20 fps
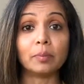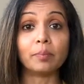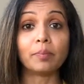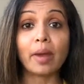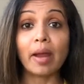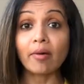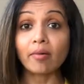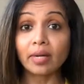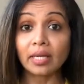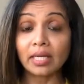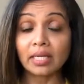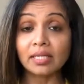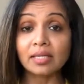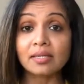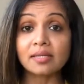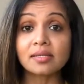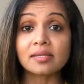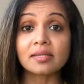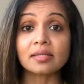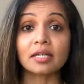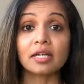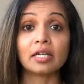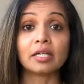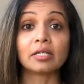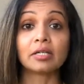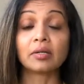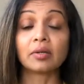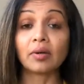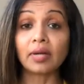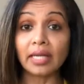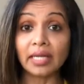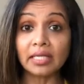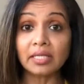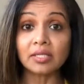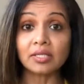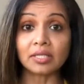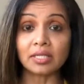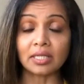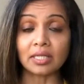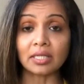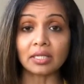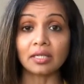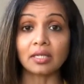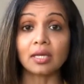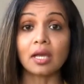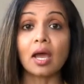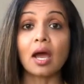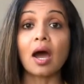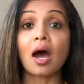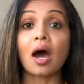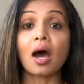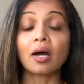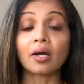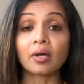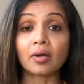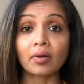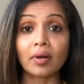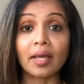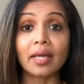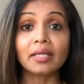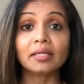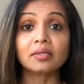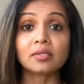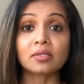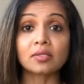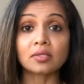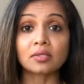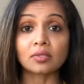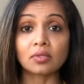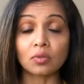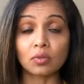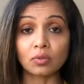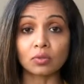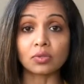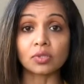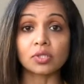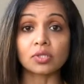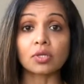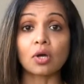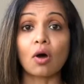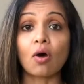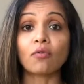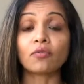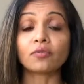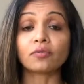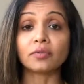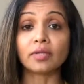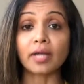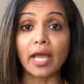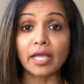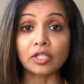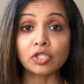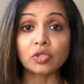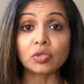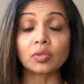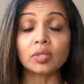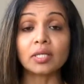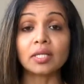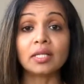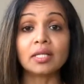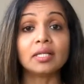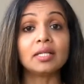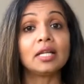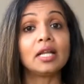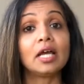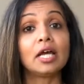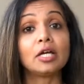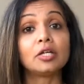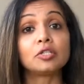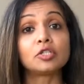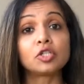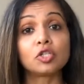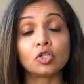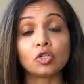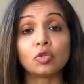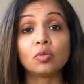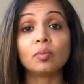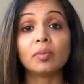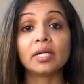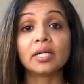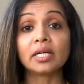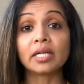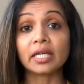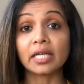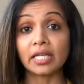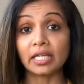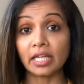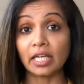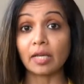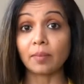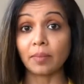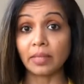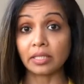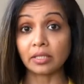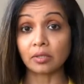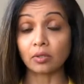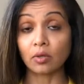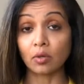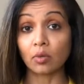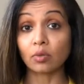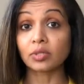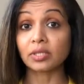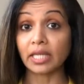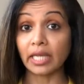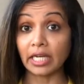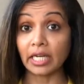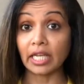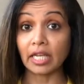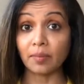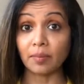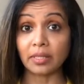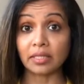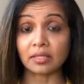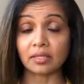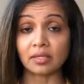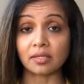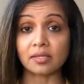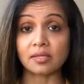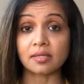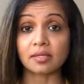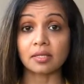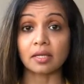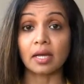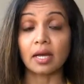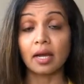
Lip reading: berries, green tea are great source of natural tumor growth inhibitors.